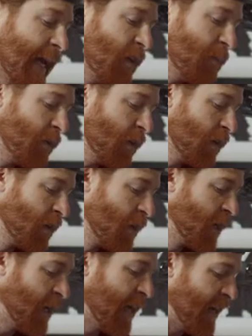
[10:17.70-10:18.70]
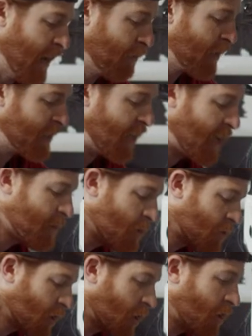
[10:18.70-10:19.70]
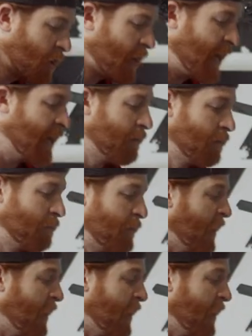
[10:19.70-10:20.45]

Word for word: caliper. And every time you turn that